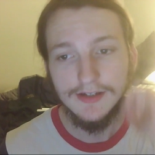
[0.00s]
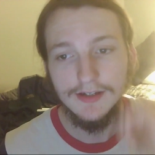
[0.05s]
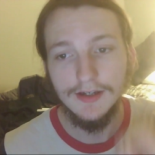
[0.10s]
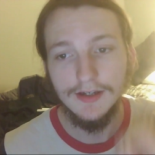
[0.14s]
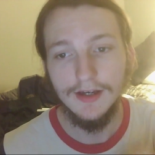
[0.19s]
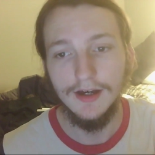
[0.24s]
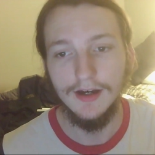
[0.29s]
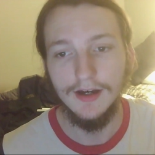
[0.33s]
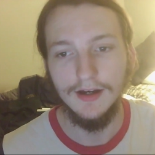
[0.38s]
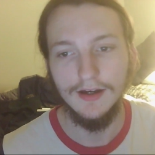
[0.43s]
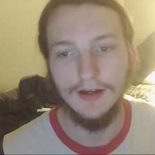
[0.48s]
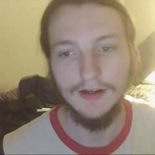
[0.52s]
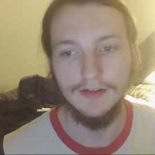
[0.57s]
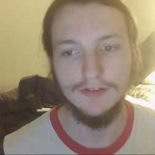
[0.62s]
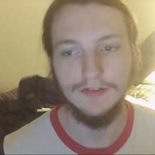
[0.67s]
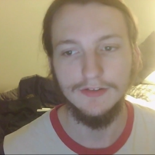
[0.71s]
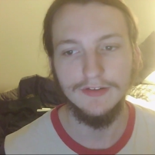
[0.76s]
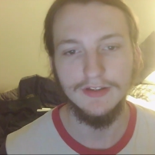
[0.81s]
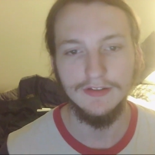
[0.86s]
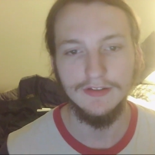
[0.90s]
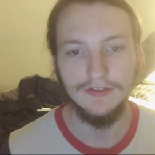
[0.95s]
uh,
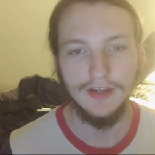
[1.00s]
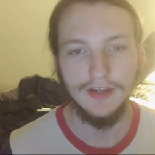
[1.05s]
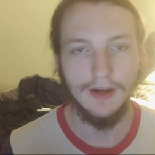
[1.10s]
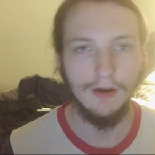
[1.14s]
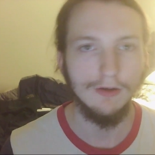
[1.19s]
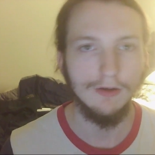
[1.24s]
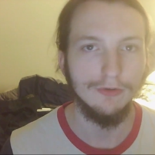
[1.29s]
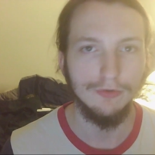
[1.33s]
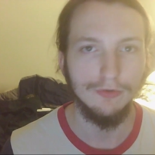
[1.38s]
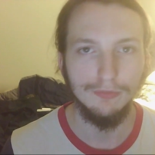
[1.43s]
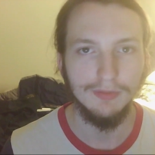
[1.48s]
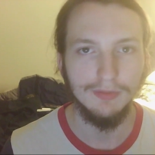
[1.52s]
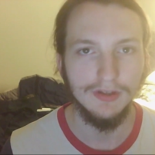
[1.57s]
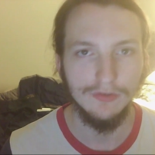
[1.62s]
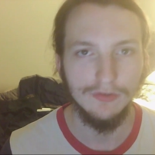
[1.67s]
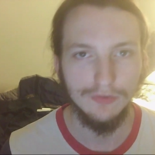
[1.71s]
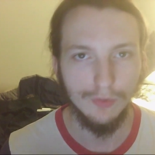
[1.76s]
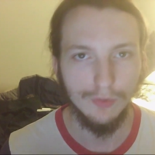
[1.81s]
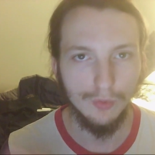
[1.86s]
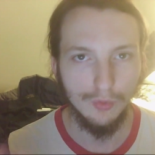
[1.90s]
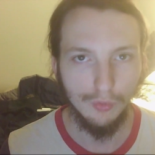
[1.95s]
to these characters being
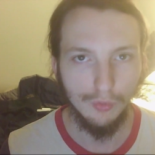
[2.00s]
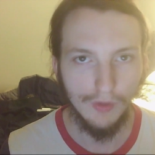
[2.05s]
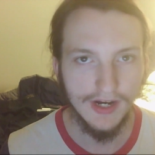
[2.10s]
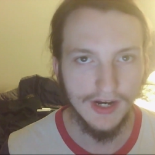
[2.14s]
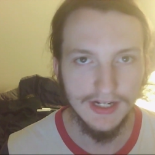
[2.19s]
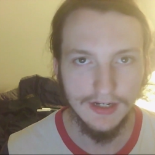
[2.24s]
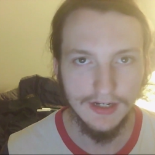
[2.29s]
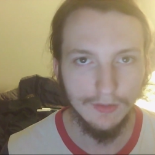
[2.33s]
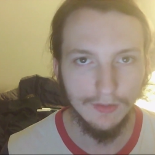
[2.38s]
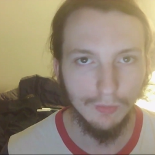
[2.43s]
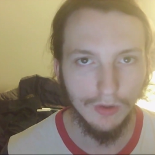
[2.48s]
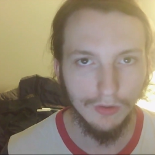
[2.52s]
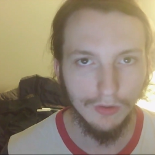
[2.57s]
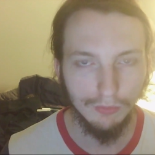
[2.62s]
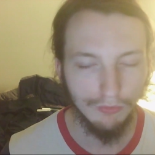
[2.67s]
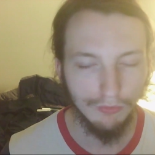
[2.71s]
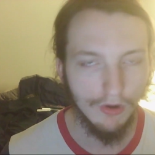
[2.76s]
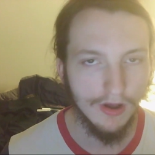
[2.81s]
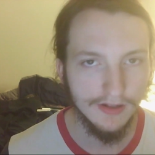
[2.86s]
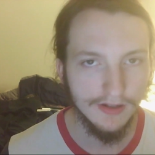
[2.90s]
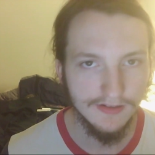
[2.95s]
so great and well
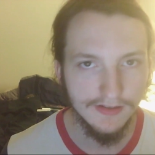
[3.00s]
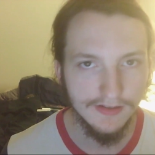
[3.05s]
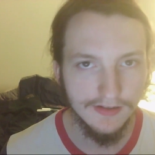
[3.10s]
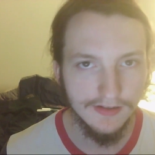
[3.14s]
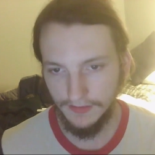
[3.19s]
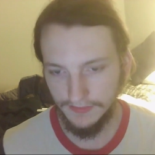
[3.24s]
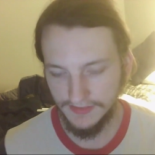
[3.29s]
wrought.